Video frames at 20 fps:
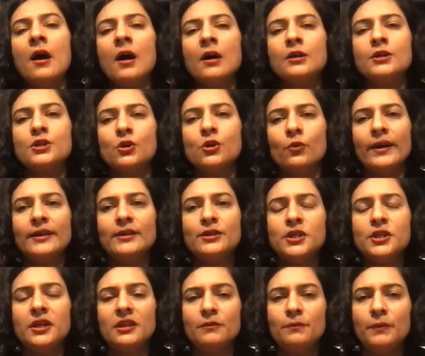So when
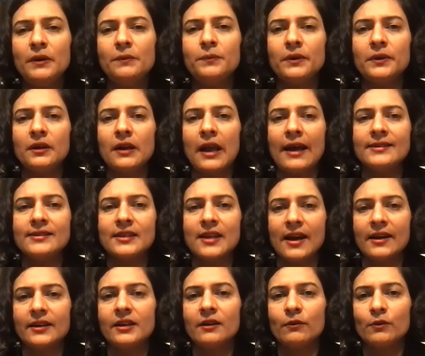She the People as an
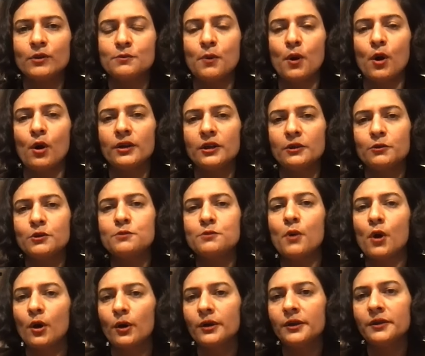idea was born, it was
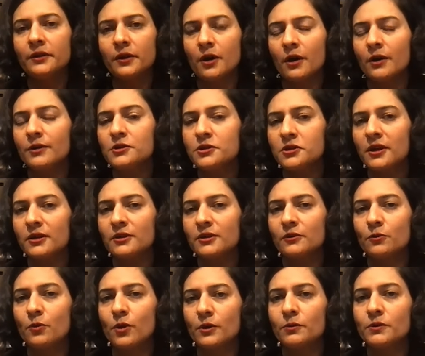born in the construct
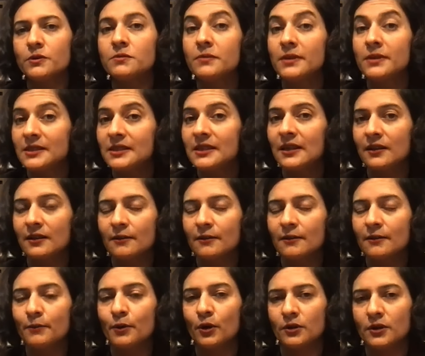of what was missing in the
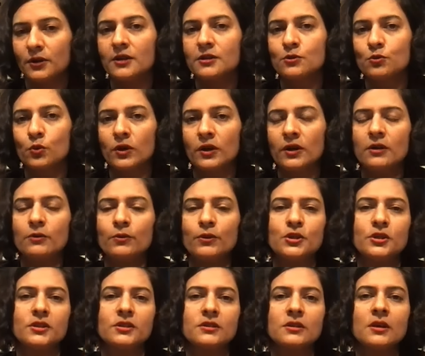broadcast world, which
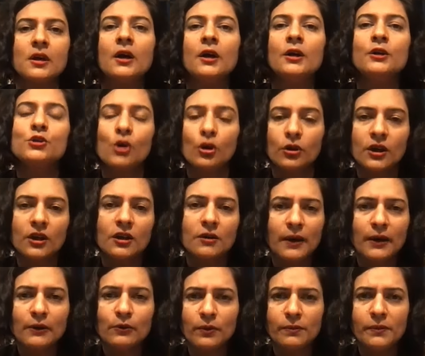is talking
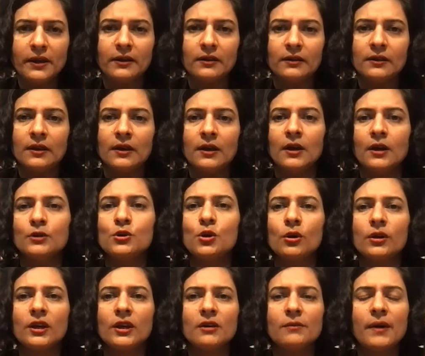about women.
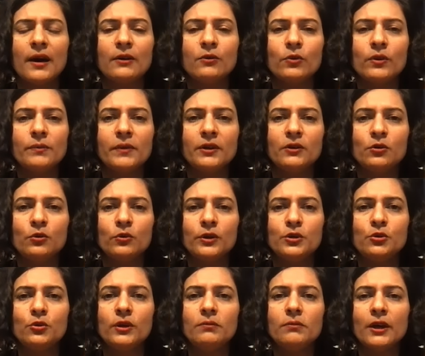Talking about women who are
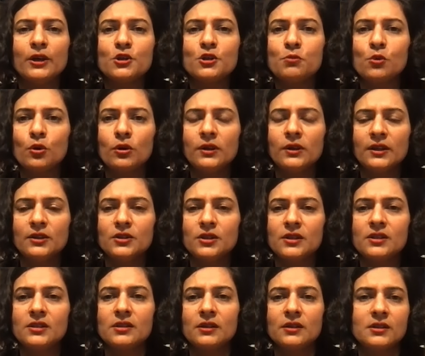doing much more than
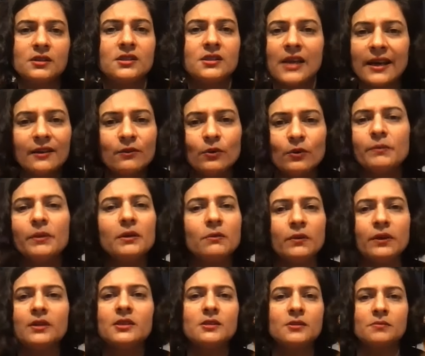just the 10 women
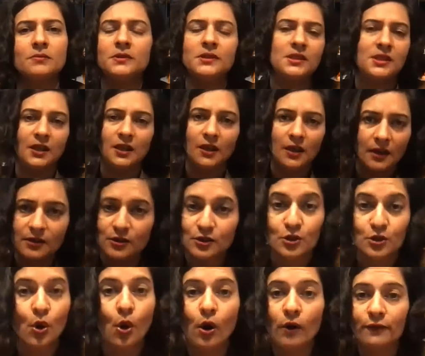we see and
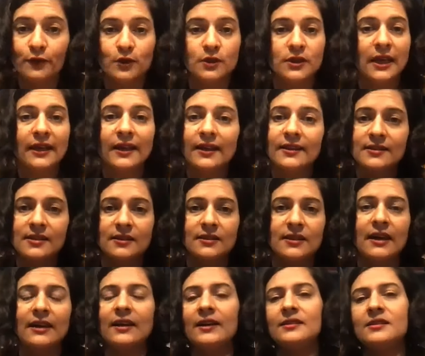saw for decades and
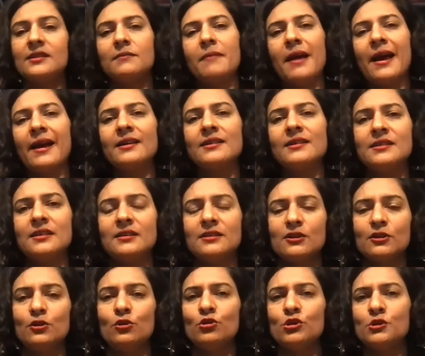decades in magazines
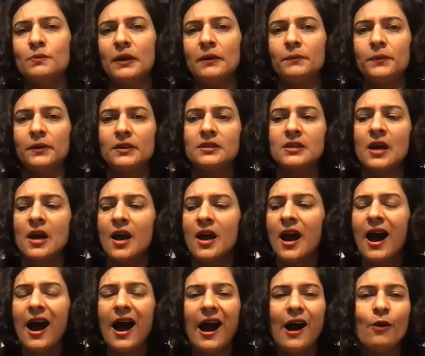and newspapers.
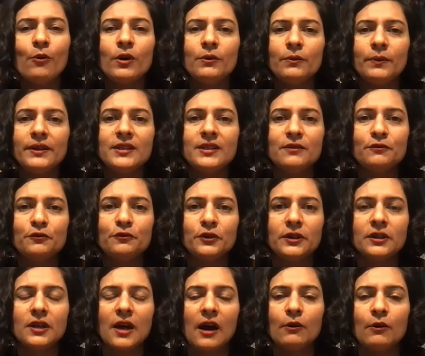How are we
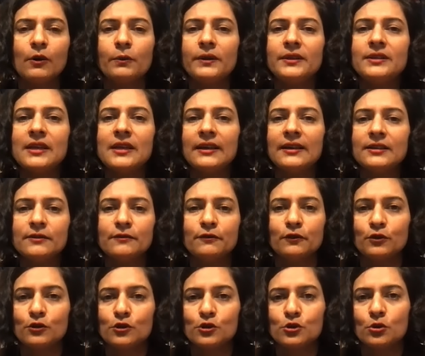different? How are we telling
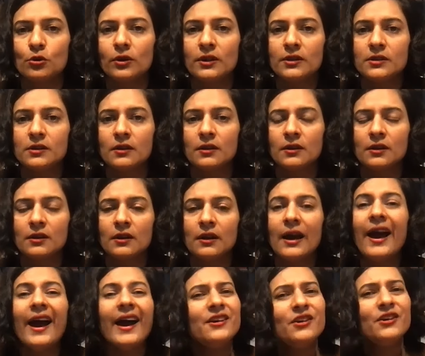different stories?
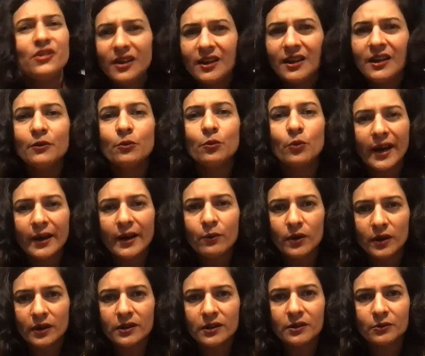And really, where
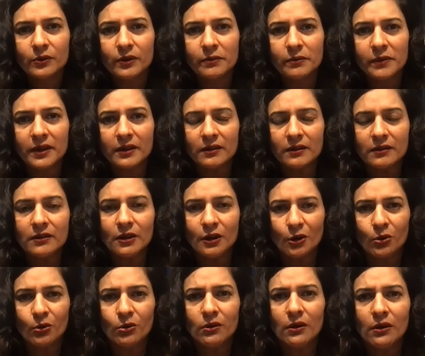were the women? You
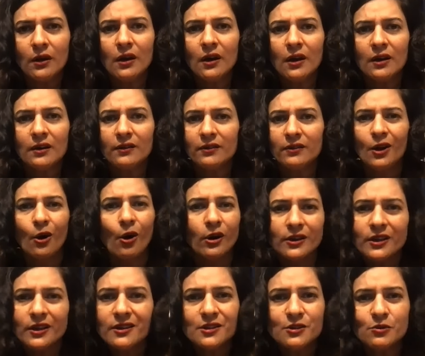know, the
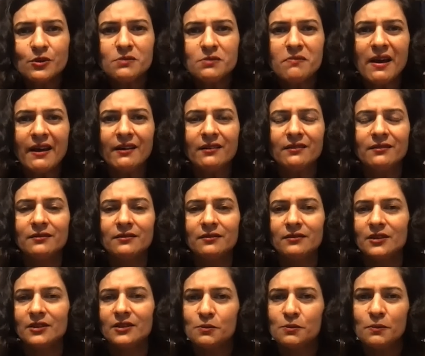audience was men,
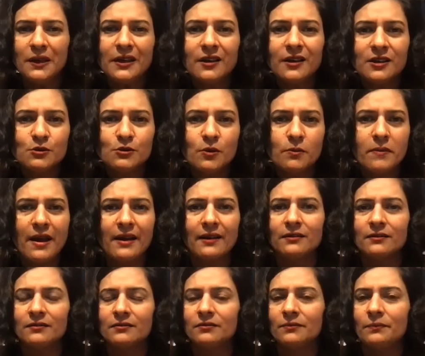the speakers were
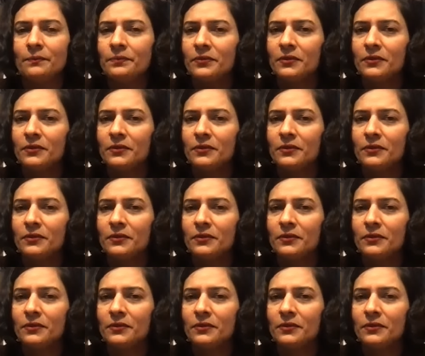men,